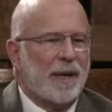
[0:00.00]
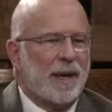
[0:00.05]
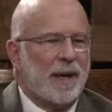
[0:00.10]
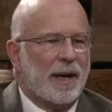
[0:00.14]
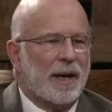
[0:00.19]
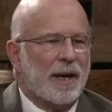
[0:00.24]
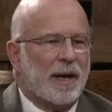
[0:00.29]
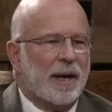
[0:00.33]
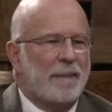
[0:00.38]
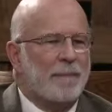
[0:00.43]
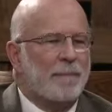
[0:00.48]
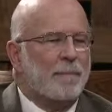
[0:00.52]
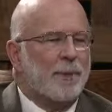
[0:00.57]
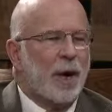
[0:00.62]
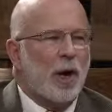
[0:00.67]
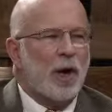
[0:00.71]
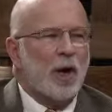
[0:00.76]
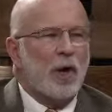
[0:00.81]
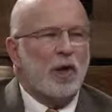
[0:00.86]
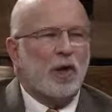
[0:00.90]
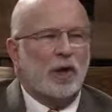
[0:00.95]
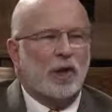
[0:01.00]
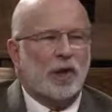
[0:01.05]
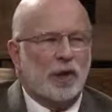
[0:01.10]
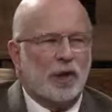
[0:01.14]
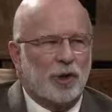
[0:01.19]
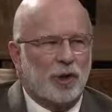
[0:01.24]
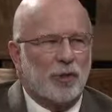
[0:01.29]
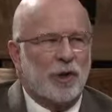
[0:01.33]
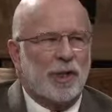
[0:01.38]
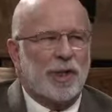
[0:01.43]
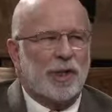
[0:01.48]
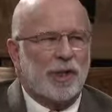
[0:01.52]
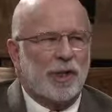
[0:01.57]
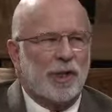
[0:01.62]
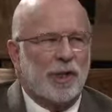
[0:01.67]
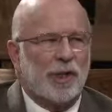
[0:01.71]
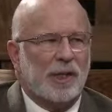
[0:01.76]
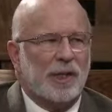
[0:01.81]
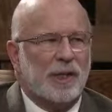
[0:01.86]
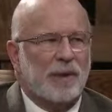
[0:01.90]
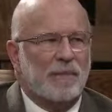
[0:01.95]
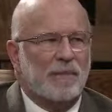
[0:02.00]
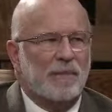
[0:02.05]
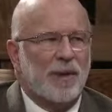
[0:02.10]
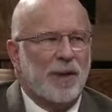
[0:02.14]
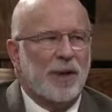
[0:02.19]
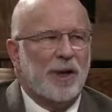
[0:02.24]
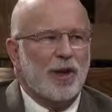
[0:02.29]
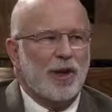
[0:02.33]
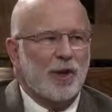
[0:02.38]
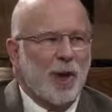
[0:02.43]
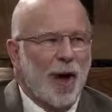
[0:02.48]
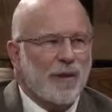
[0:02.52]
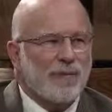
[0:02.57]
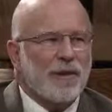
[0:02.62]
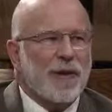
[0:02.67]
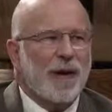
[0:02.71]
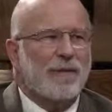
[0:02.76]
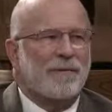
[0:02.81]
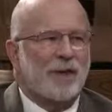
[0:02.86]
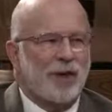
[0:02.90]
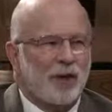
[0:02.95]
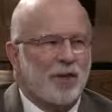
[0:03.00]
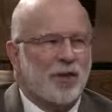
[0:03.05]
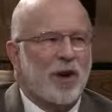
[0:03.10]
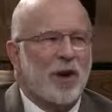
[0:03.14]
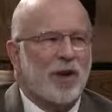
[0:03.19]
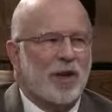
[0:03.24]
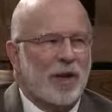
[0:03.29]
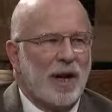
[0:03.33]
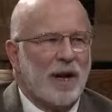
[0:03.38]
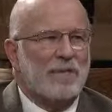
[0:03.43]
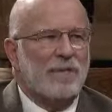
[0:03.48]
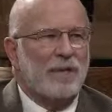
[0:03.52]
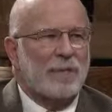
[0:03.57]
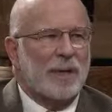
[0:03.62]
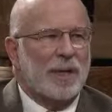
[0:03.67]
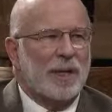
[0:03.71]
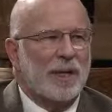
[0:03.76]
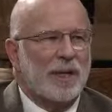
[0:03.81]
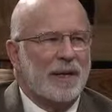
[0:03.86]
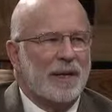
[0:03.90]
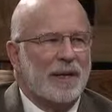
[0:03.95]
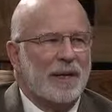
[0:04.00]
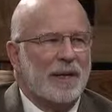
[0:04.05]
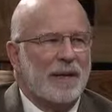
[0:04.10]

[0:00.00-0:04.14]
uh, imposed Sharia system, you have to have a strong government.